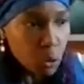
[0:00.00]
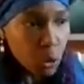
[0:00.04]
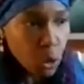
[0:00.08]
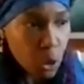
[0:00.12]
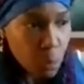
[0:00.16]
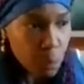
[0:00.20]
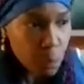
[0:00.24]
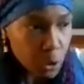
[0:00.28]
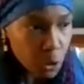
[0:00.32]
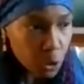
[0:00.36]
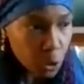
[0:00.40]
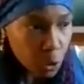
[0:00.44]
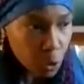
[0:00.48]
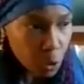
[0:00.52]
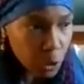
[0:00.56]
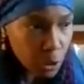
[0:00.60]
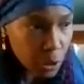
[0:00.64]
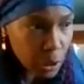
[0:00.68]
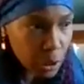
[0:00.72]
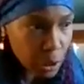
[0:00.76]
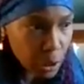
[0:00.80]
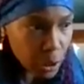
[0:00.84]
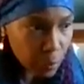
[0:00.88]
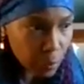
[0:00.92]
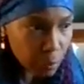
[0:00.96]
Normally you
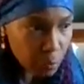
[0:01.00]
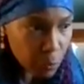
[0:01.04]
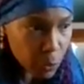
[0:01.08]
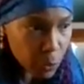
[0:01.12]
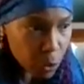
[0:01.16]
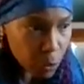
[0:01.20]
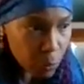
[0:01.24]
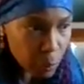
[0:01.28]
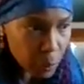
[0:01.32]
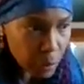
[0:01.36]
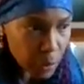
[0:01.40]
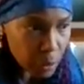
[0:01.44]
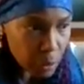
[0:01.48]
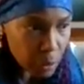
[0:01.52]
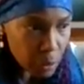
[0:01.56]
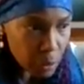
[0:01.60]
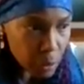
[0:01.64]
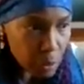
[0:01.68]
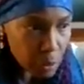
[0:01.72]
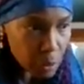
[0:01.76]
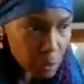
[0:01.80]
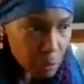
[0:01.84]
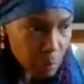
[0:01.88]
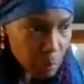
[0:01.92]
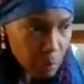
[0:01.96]
only need a few
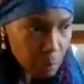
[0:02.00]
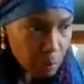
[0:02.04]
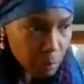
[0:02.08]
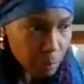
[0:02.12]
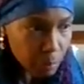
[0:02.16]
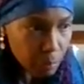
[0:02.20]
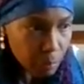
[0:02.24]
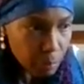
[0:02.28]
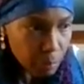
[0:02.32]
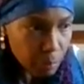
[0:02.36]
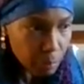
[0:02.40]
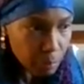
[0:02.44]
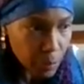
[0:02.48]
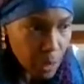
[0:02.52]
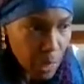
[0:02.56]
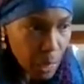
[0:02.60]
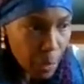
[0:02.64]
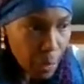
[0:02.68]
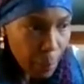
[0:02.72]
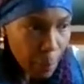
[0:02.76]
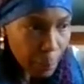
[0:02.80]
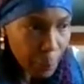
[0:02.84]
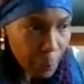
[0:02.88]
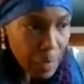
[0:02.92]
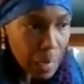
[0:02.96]
beets.
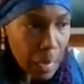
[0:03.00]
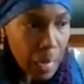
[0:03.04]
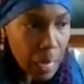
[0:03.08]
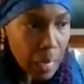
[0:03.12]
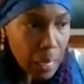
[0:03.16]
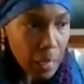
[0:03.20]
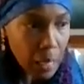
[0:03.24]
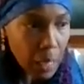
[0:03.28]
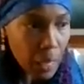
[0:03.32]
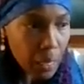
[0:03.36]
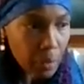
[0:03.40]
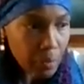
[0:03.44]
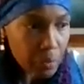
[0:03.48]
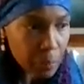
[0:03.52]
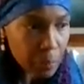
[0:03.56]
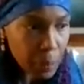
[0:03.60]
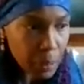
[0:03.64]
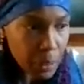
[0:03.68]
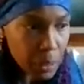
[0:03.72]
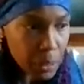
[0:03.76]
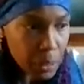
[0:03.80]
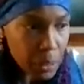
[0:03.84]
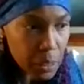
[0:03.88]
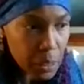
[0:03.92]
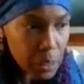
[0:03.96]
I love
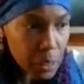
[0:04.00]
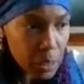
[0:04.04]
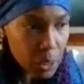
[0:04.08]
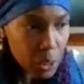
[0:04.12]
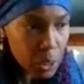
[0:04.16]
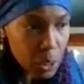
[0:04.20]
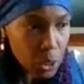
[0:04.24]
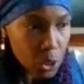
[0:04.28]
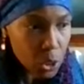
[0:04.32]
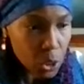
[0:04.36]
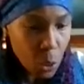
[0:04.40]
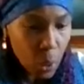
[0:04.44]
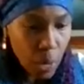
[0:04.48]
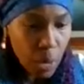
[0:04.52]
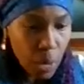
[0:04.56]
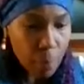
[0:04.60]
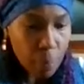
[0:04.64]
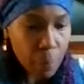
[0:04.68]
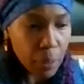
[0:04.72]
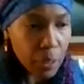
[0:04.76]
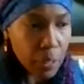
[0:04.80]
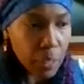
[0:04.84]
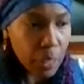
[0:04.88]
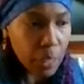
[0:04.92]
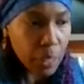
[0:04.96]
beets, so I
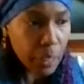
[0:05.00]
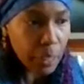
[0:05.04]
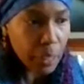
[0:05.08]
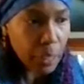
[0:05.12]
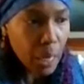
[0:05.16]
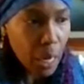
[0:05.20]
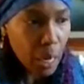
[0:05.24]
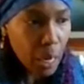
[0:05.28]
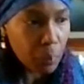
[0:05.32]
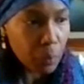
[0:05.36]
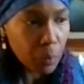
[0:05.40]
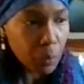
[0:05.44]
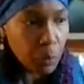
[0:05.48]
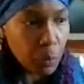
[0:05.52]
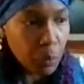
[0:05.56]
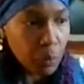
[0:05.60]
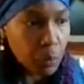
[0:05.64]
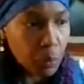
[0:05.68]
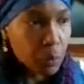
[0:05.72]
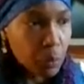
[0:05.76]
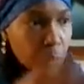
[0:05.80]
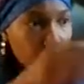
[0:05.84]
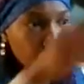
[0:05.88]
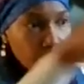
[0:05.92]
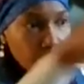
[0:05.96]
put a
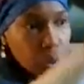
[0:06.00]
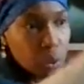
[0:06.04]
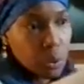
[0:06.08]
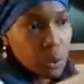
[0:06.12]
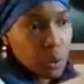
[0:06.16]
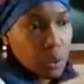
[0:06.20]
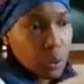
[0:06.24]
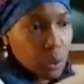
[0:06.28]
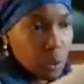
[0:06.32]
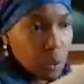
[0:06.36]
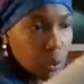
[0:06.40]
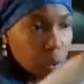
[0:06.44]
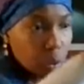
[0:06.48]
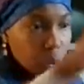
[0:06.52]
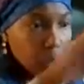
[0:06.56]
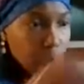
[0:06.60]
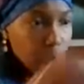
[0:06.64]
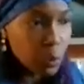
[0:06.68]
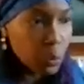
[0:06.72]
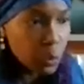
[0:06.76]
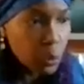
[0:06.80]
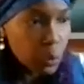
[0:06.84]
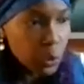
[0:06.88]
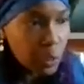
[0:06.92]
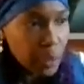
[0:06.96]
couple
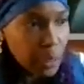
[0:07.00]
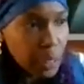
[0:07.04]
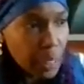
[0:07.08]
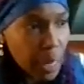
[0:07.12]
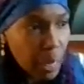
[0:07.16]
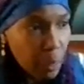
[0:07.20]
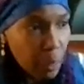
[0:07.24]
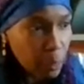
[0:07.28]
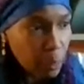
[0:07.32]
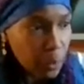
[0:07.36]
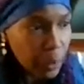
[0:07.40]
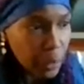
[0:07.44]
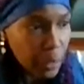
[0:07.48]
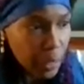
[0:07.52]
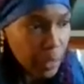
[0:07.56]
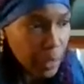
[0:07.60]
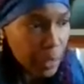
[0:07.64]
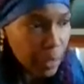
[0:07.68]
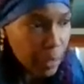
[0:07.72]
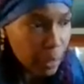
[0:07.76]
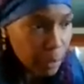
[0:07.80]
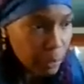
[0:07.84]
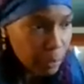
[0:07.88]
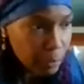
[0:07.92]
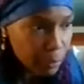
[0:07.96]
more than I would
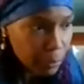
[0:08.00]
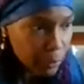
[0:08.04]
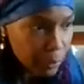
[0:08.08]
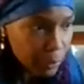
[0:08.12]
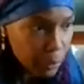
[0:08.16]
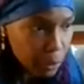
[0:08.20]
have.